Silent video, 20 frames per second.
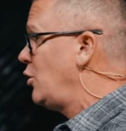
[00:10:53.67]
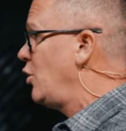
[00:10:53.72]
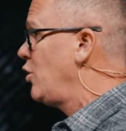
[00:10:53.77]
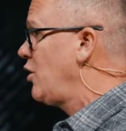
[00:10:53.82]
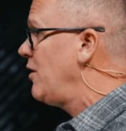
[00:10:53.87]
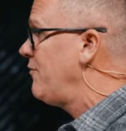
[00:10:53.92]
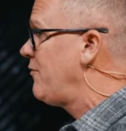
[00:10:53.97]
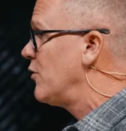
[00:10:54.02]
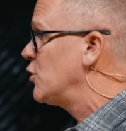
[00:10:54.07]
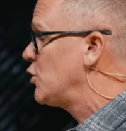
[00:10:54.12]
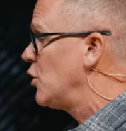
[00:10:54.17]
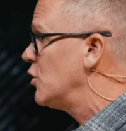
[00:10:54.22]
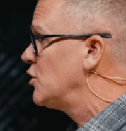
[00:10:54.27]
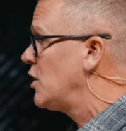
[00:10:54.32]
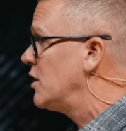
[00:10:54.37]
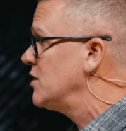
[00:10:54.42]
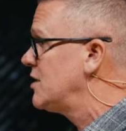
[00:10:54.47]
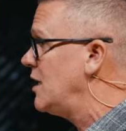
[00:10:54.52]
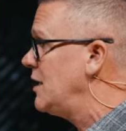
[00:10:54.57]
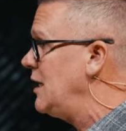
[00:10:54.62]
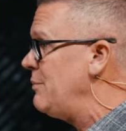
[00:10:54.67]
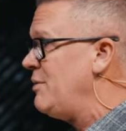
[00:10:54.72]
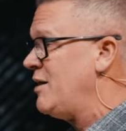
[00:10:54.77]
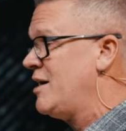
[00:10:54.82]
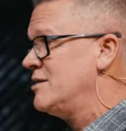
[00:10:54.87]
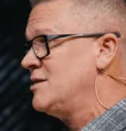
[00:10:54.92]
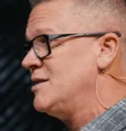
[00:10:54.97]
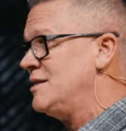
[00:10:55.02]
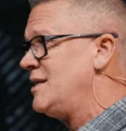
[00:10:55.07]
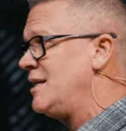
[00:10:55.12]
look good for church on Sunday
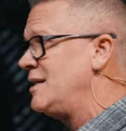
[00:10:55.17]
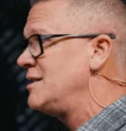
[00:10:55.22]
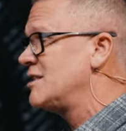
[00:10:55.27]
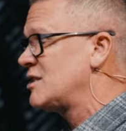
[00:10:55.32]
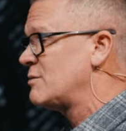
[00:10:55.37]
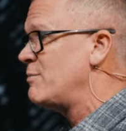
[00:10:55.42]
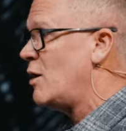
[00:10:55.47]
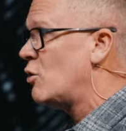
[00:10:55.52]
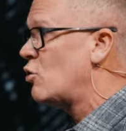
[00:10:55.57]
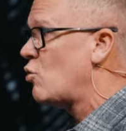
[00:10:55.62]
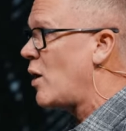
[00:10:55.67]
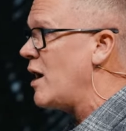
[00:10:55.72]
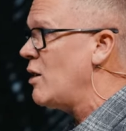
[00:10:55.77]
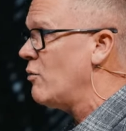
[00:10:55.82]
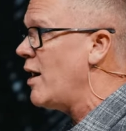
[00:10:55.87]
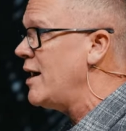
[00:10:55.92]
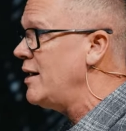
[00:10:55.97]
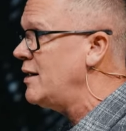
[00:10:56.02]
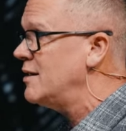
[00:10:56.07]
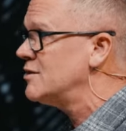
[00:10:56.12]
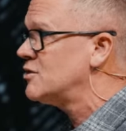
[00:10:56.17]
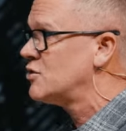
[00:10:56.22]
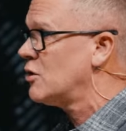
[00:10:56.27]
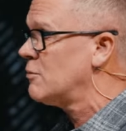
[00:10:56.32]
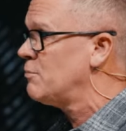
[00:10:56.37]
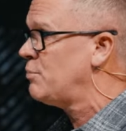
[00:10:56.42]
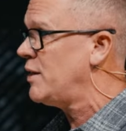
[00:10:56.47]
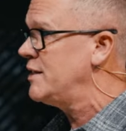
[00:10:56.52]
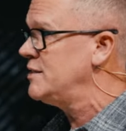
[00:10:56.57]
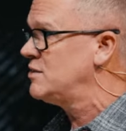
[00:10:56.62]
because it didn't smell quite right in
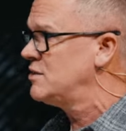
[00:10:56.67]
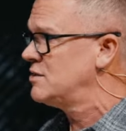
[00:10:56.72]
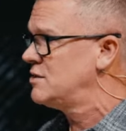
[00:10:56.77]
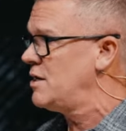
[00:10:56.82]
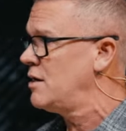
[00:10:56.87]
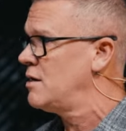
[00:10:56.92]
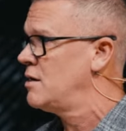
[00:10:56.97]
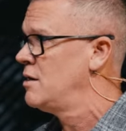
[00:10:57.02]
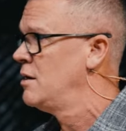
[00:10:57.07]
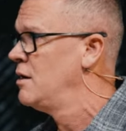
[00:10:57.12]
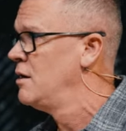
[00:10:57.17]
certain places there.